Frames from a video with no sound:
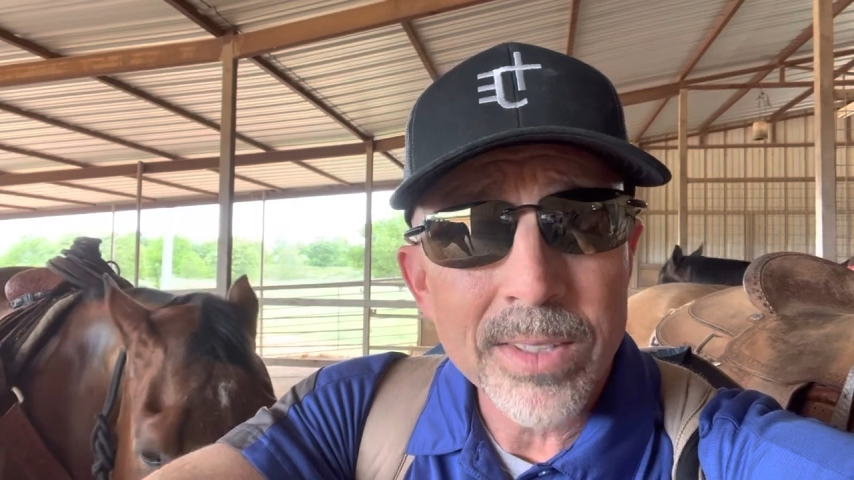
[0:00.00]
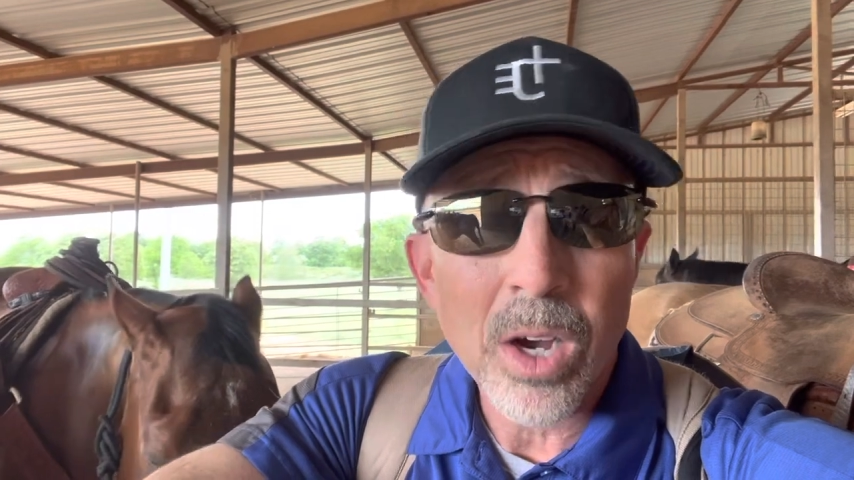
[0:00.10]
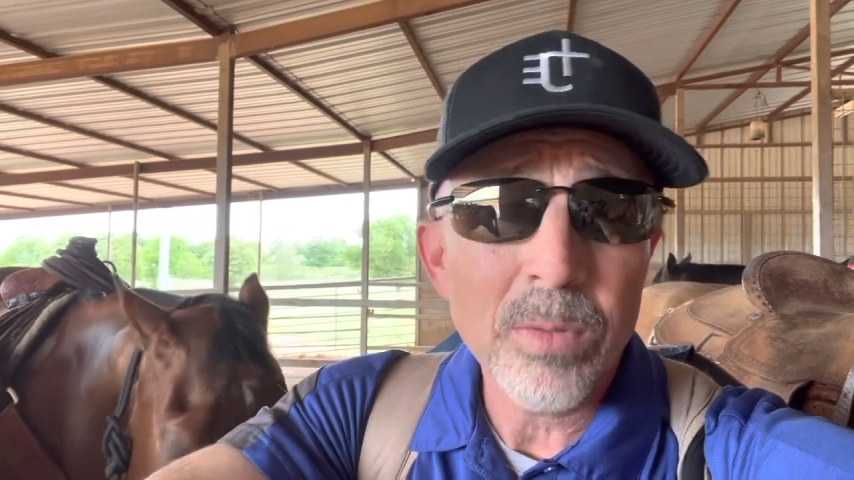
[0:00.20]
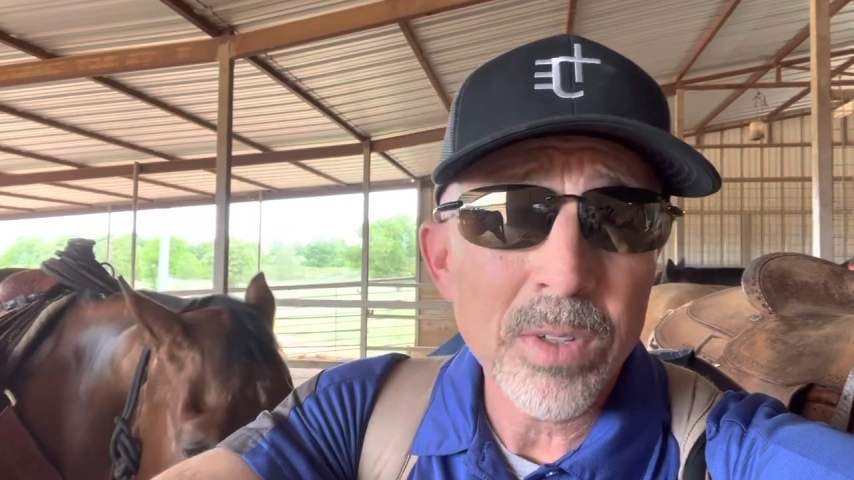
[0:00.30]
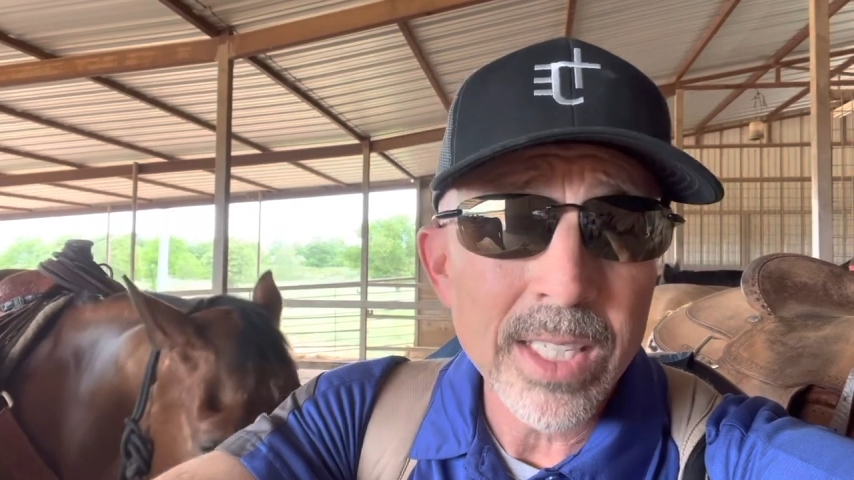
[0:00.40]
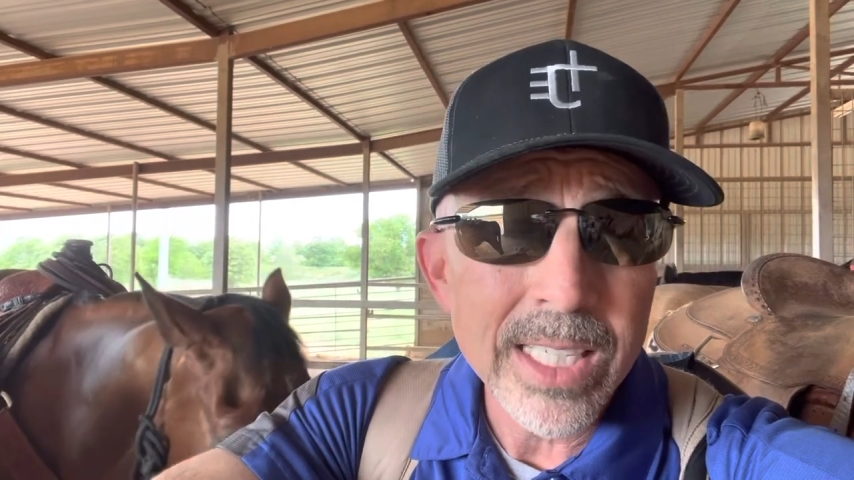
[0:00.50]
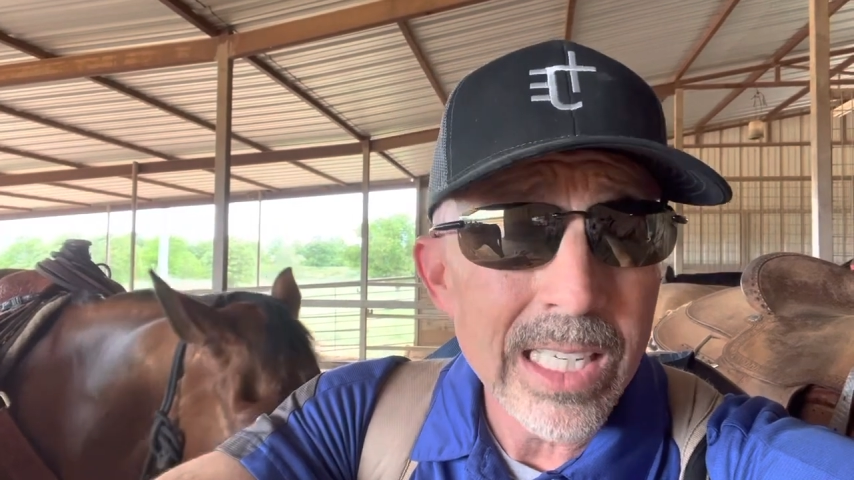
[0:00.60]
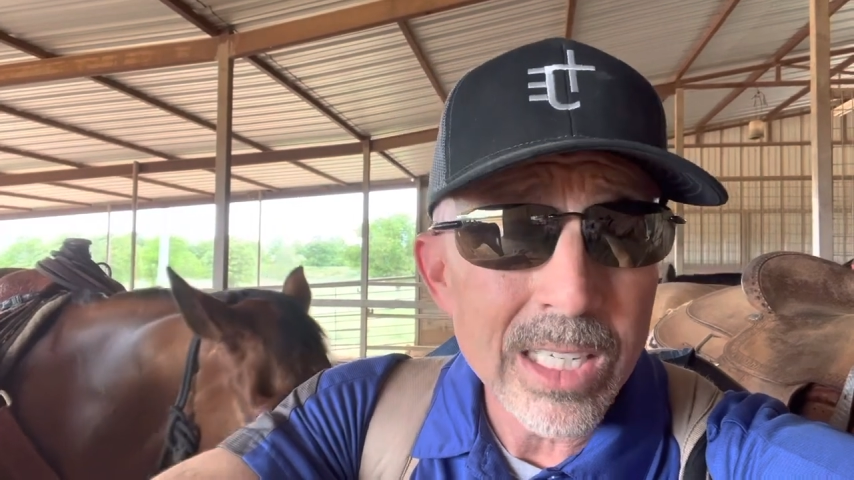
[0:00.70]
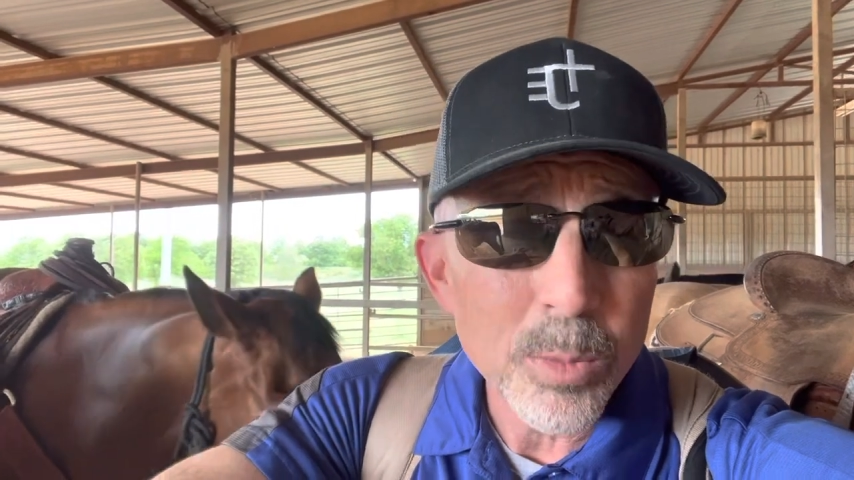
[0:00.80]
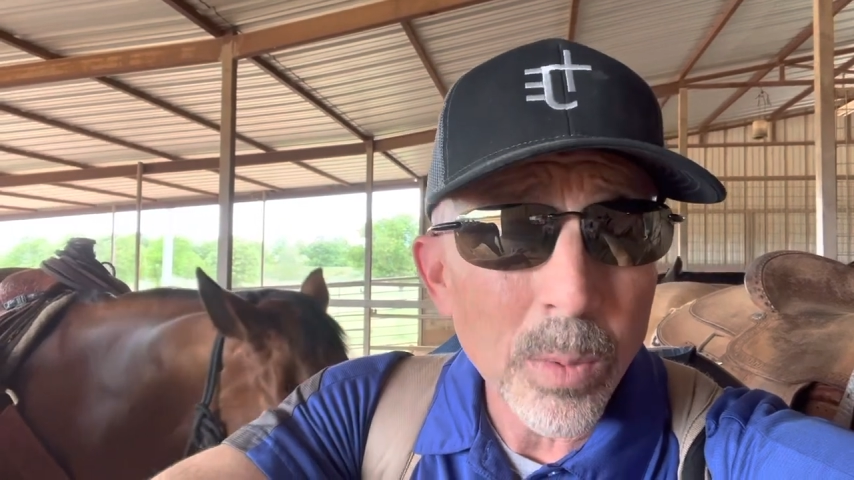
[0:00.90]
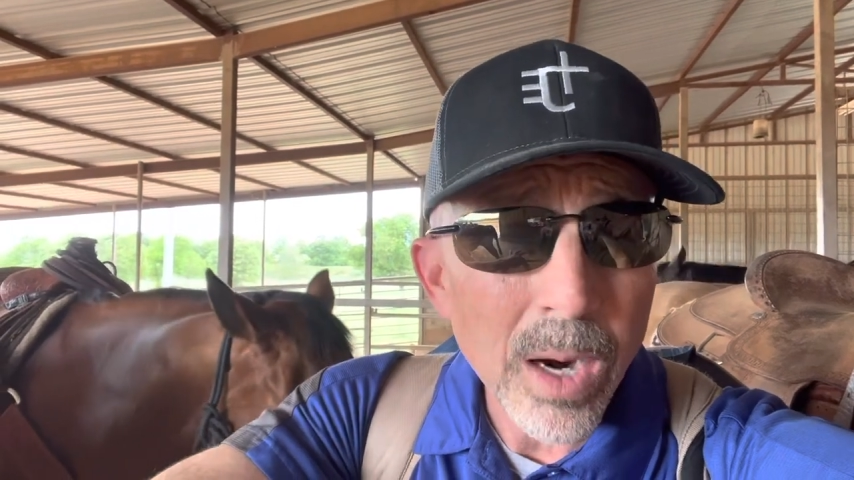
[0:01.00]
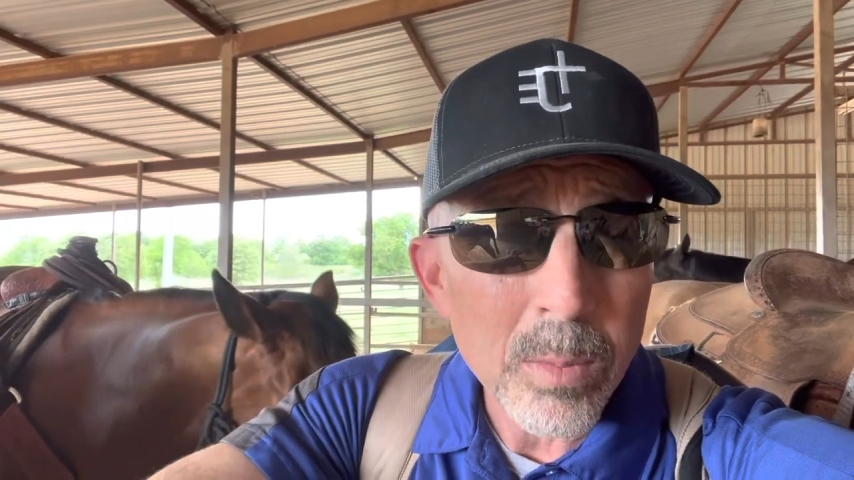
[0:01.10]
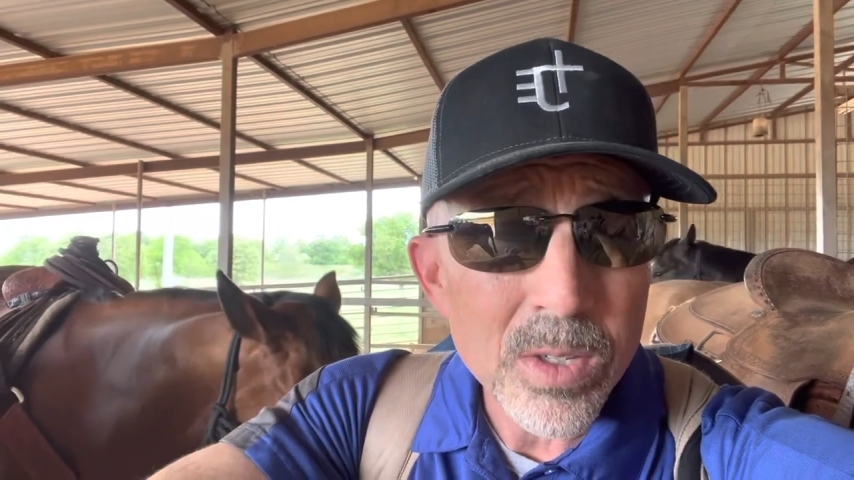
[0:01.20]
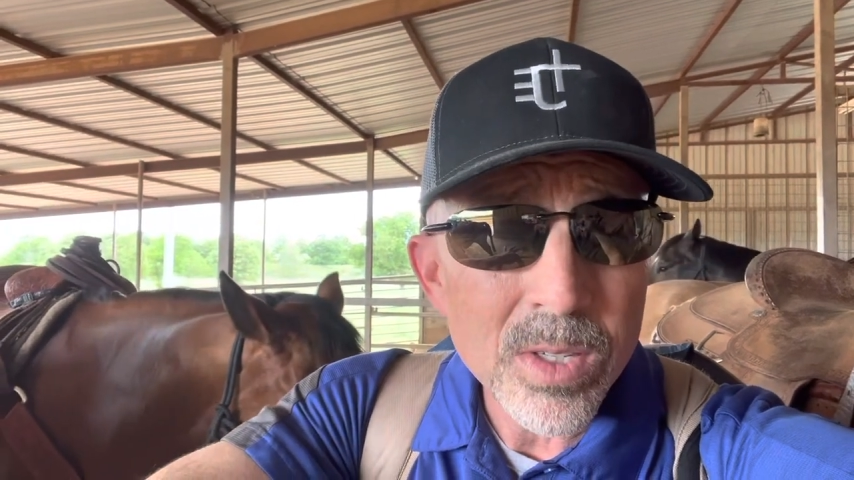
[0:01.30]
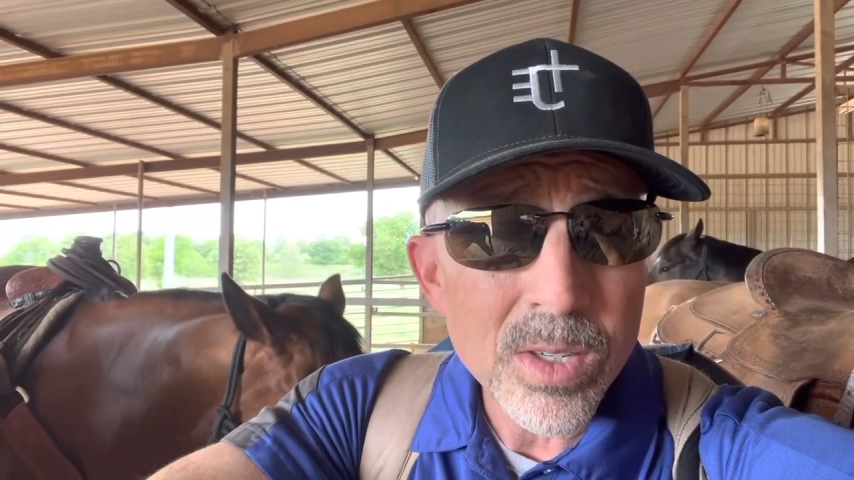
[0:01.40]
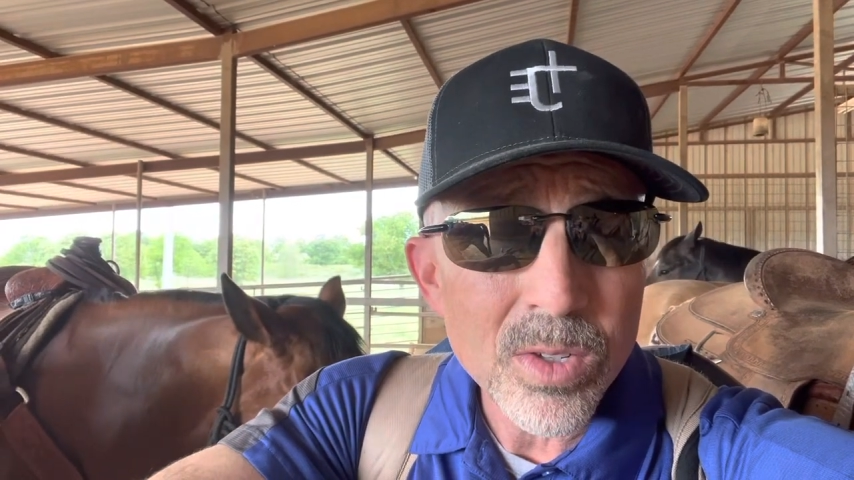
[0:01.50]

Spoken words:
confident in His promises.